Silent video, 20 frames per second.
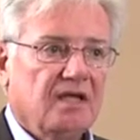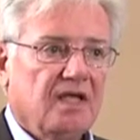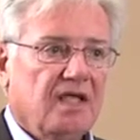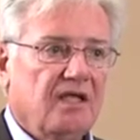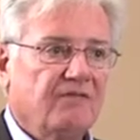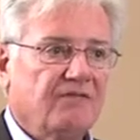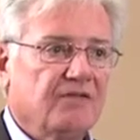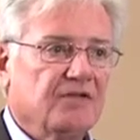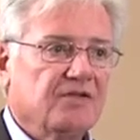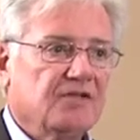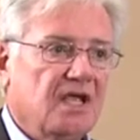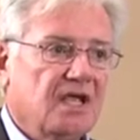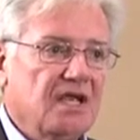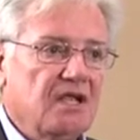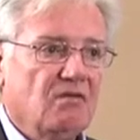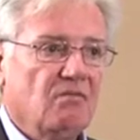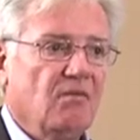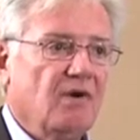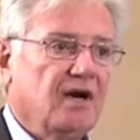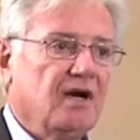If it's
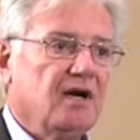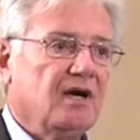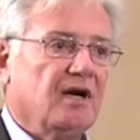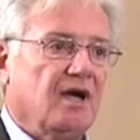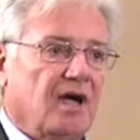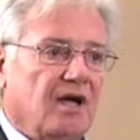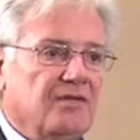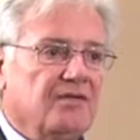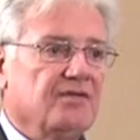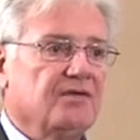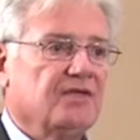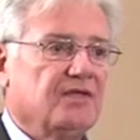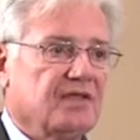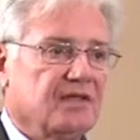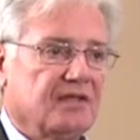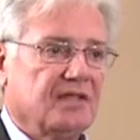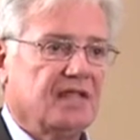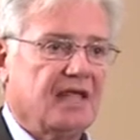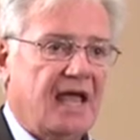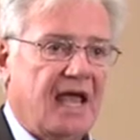anywhere other
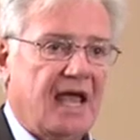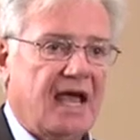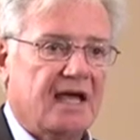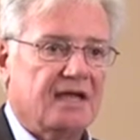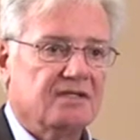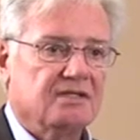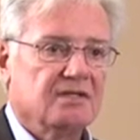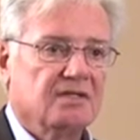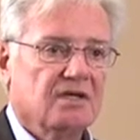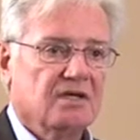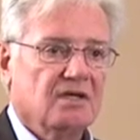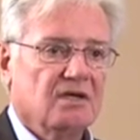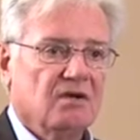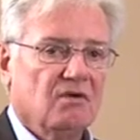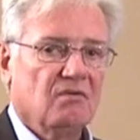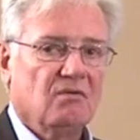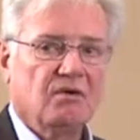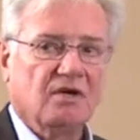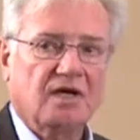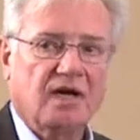than that,
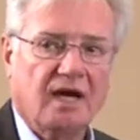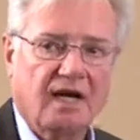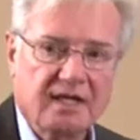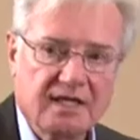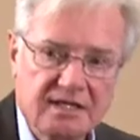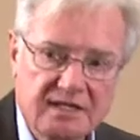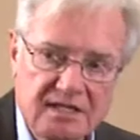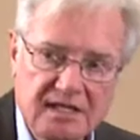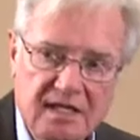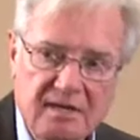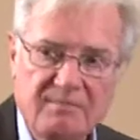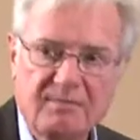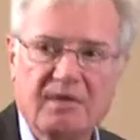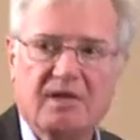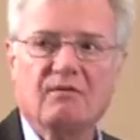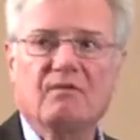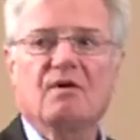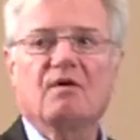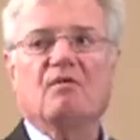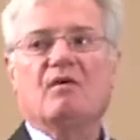we're kind of
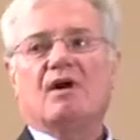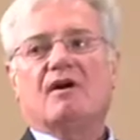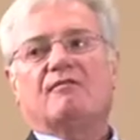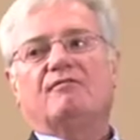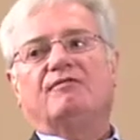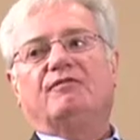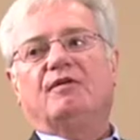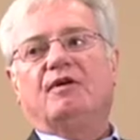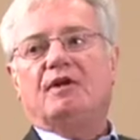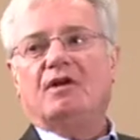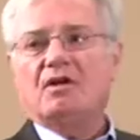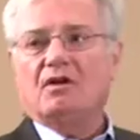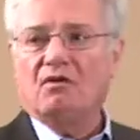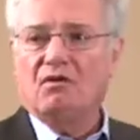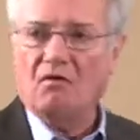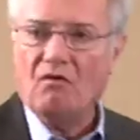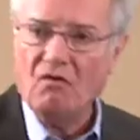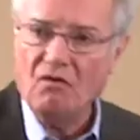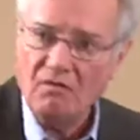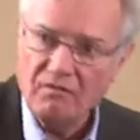tippy. We want to
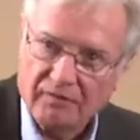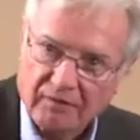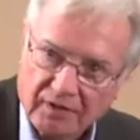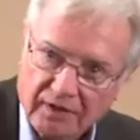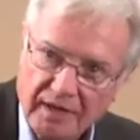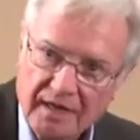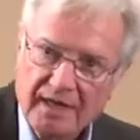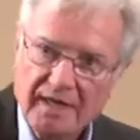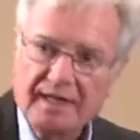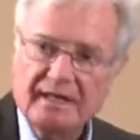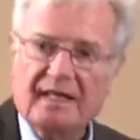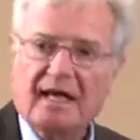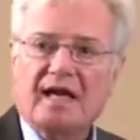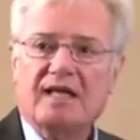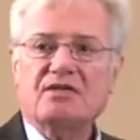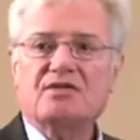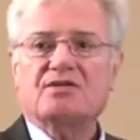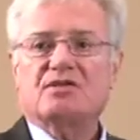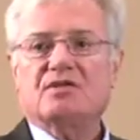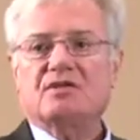fall over.
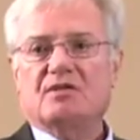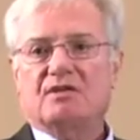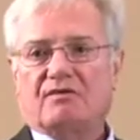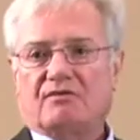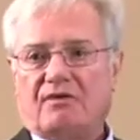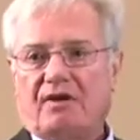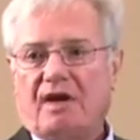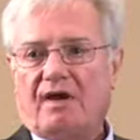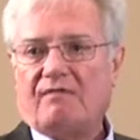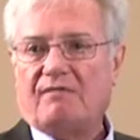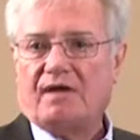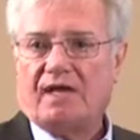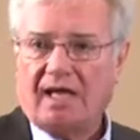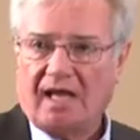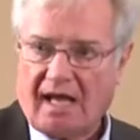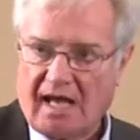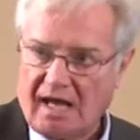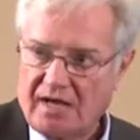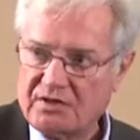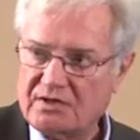That center of gravity
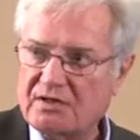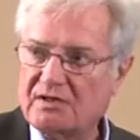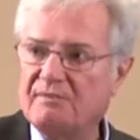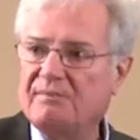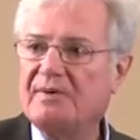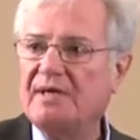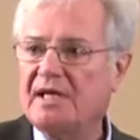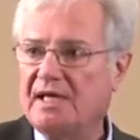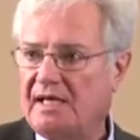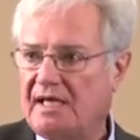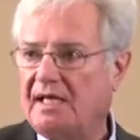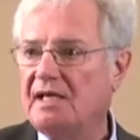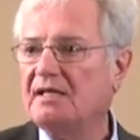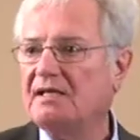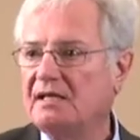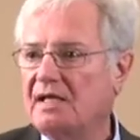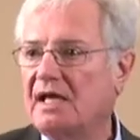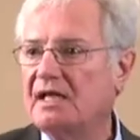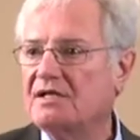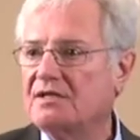has to be
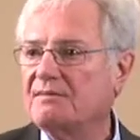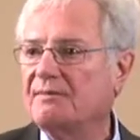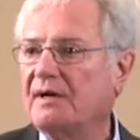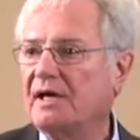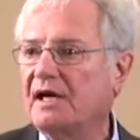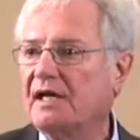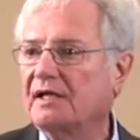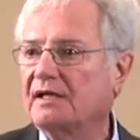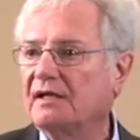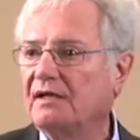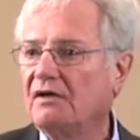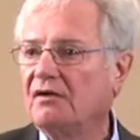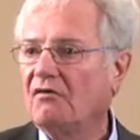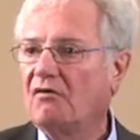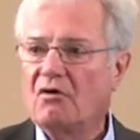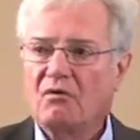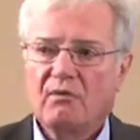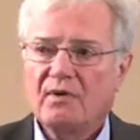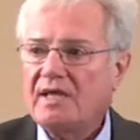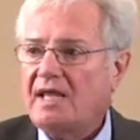in that spot,
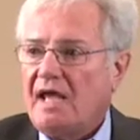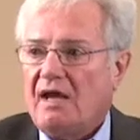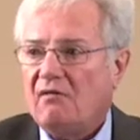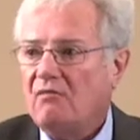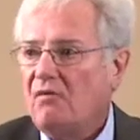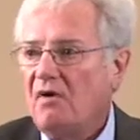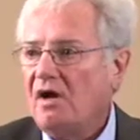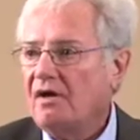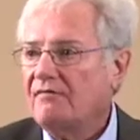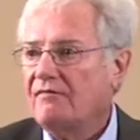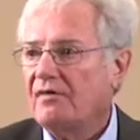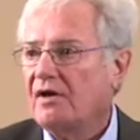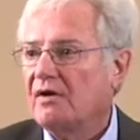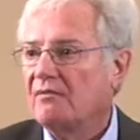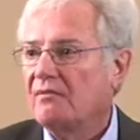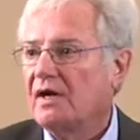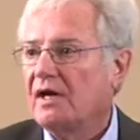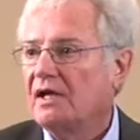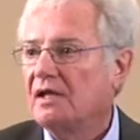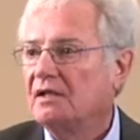or we can't walk very
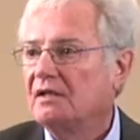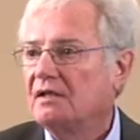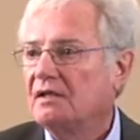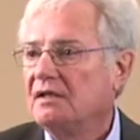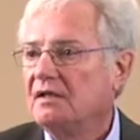well.